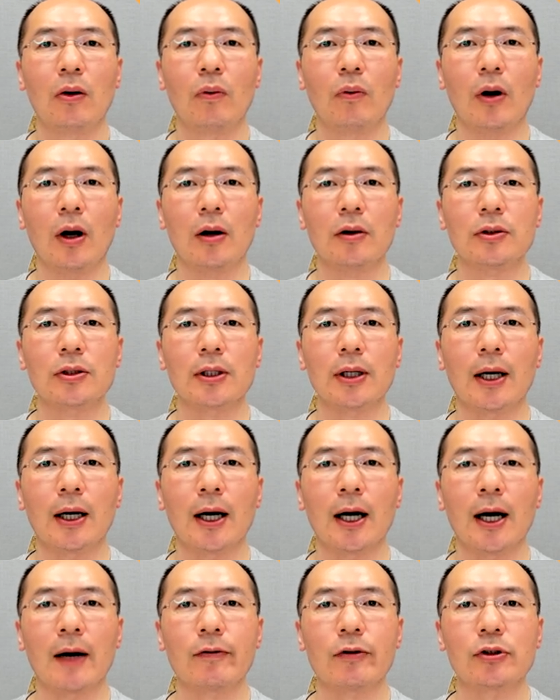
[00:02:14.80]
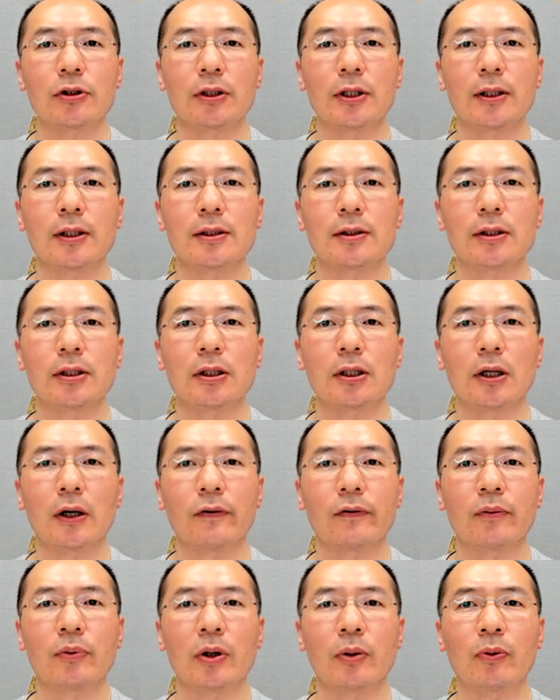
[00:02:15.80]
while the average latency
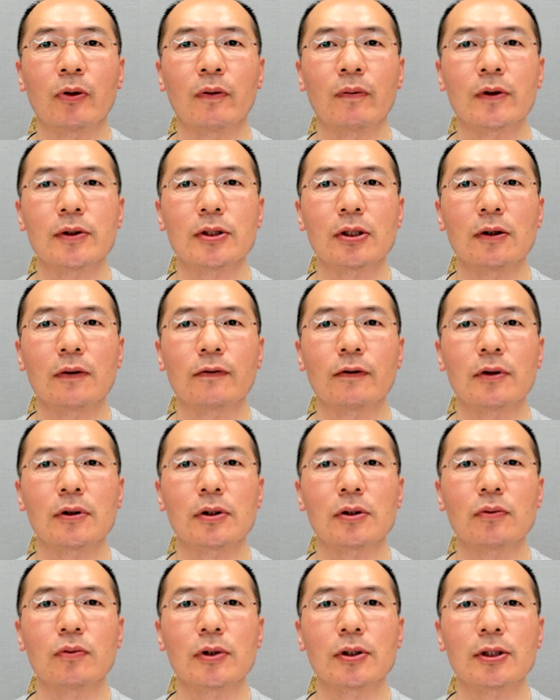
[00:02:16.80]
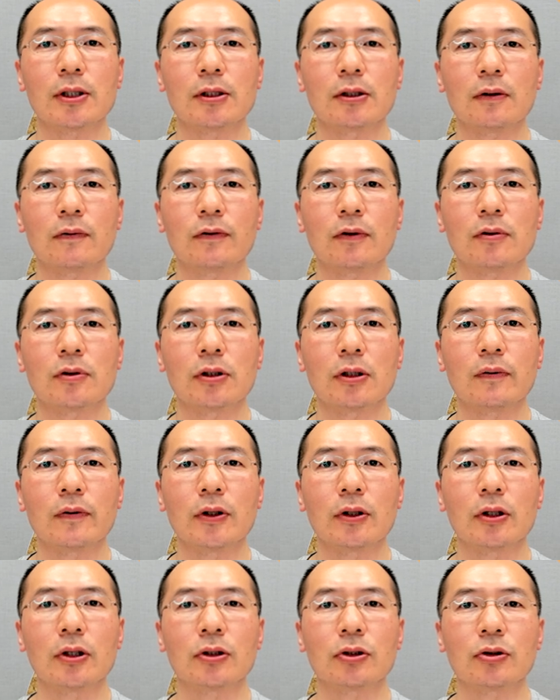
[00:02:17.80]
of performance inference with TensorFlow
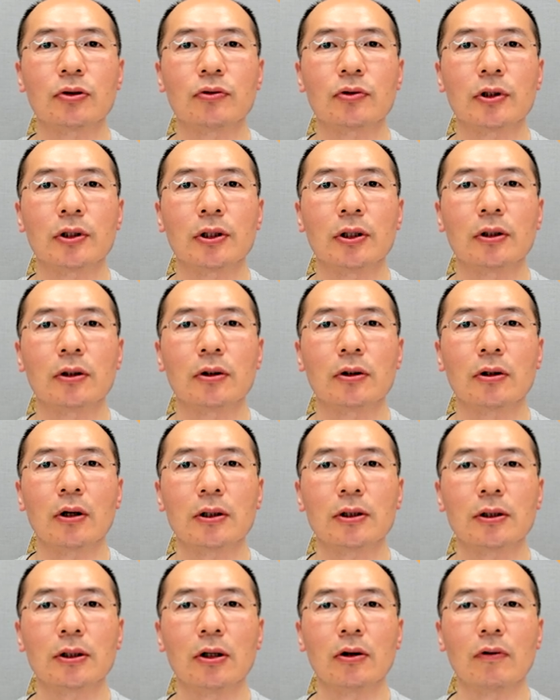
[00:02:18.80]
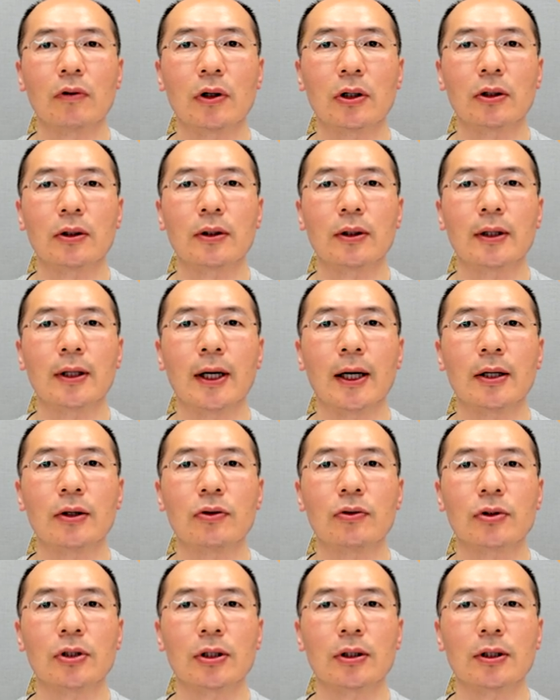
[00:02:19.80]
serving is usually not lower than
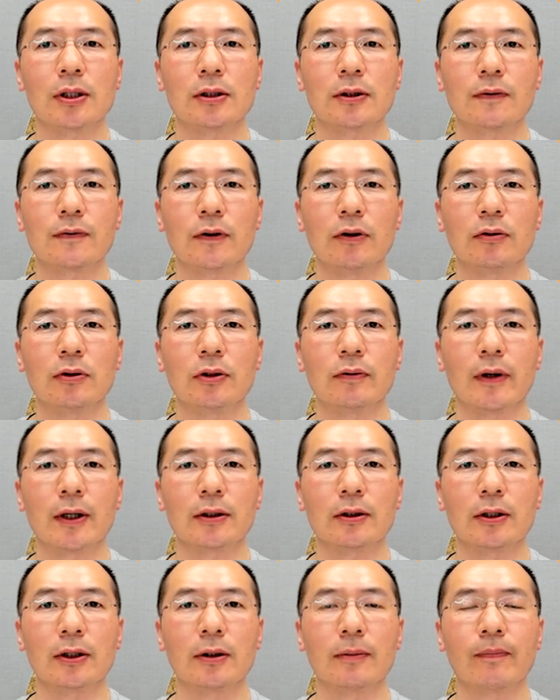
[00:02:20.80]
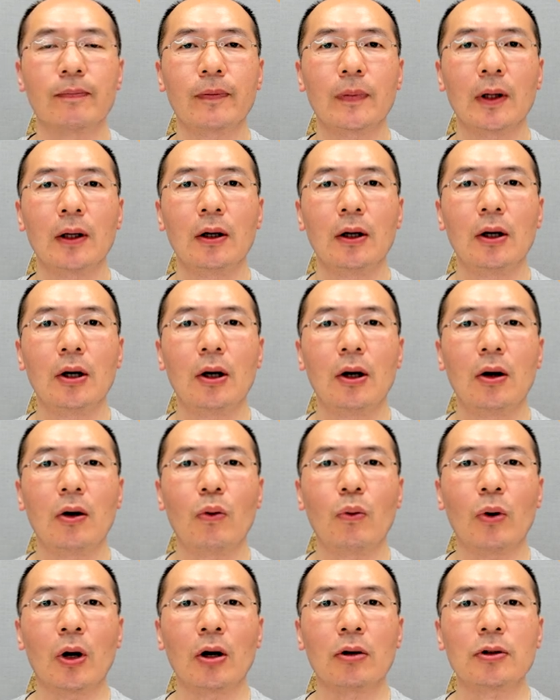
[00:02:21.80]
using TensorFlow directly.
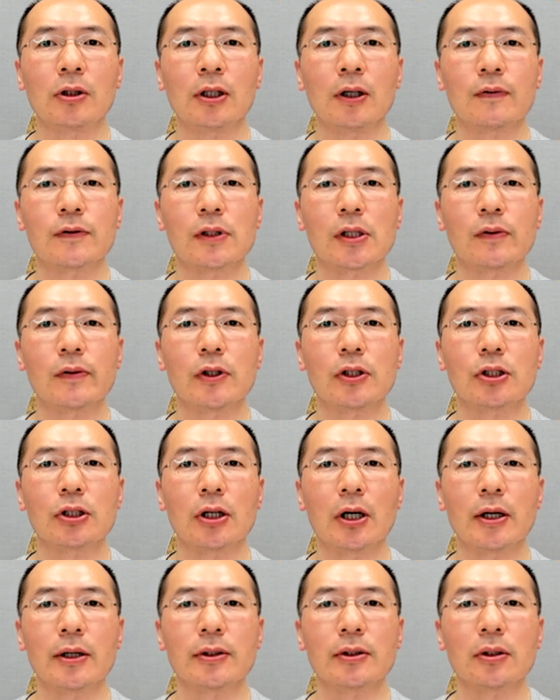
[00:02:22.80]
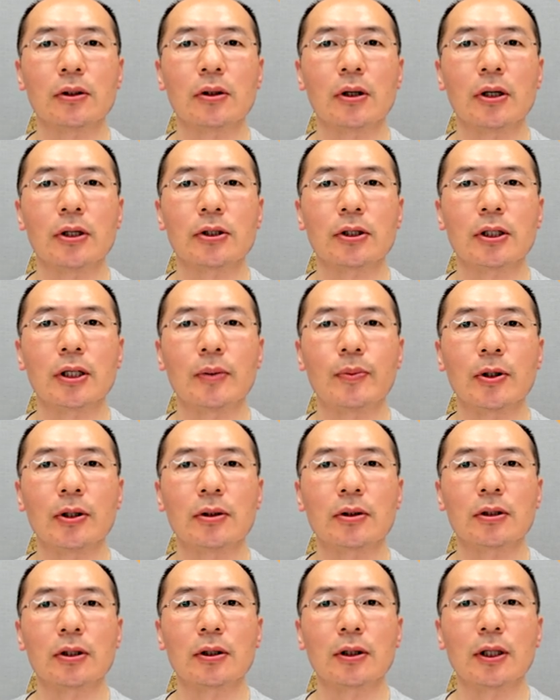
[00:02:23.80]
While TF serving shines is
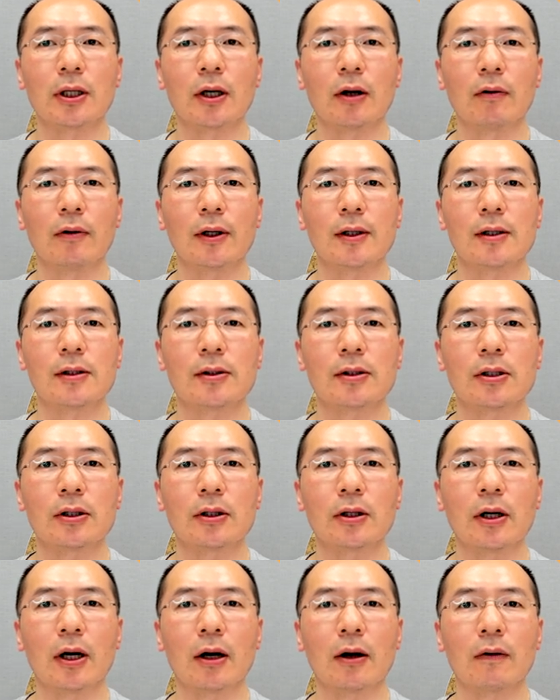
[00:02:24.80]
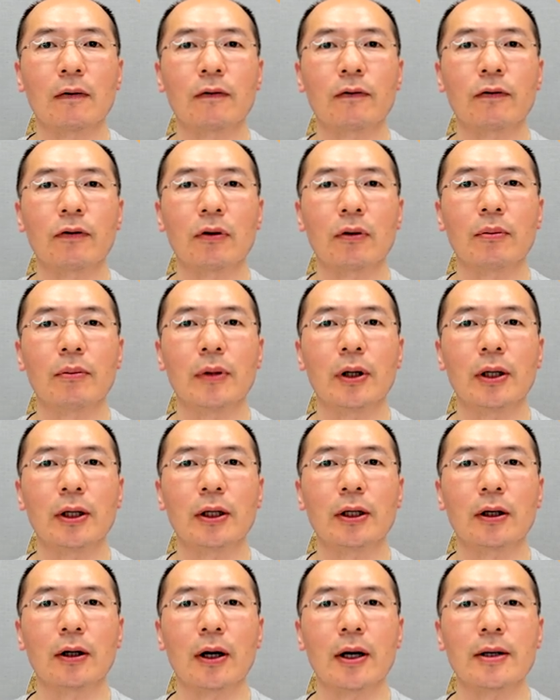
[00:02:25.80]
keeping the tail latency down for
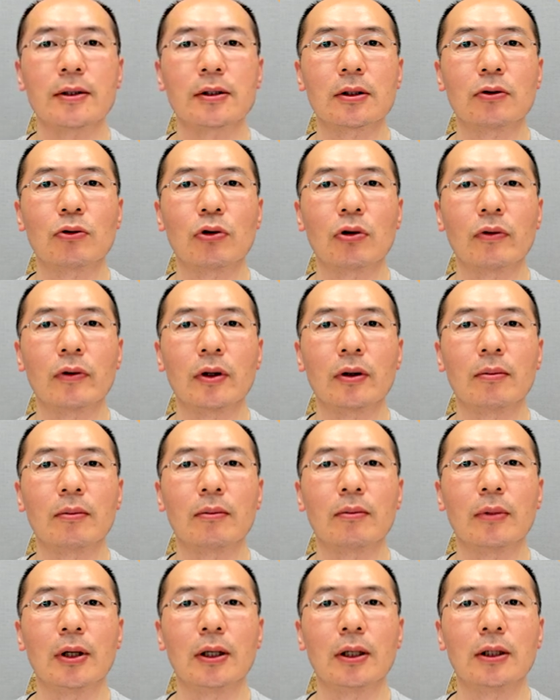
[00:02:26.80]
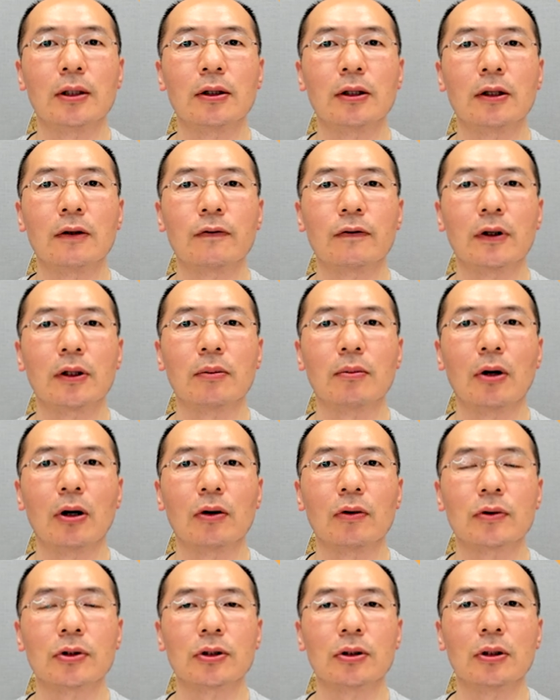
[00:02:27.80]
many clients querying many different
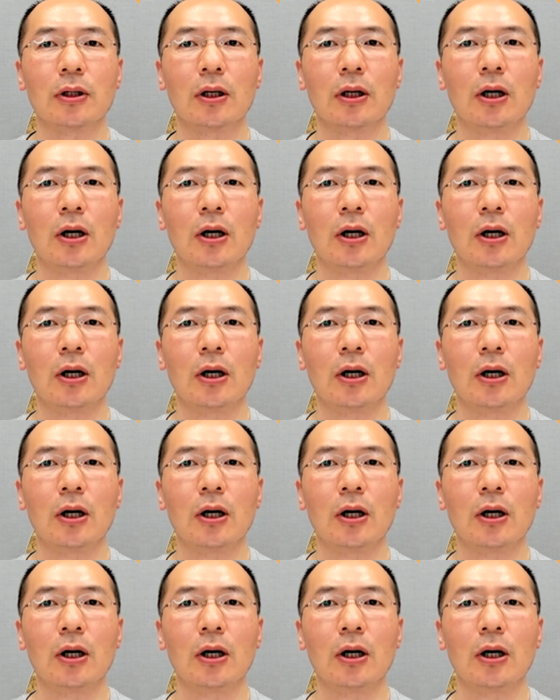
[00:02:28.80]
models,